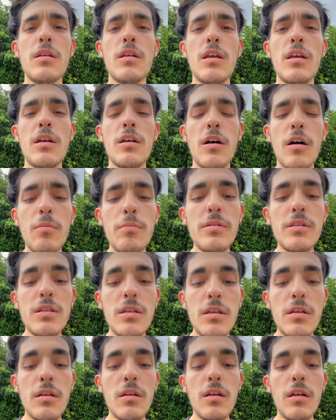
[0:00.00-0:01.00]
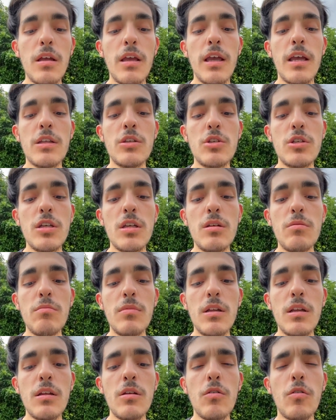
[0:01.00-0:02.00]
encompassing, and Chi
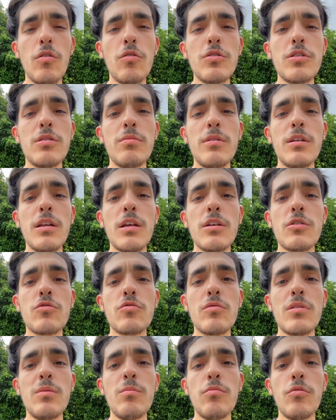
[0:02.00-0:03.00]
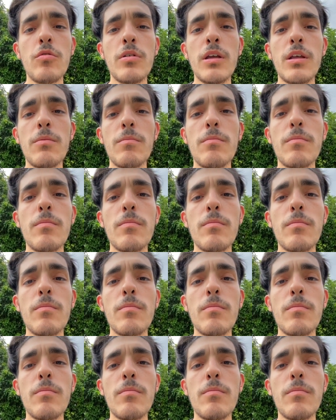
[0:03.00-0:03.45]
meaning ultimate extreme point.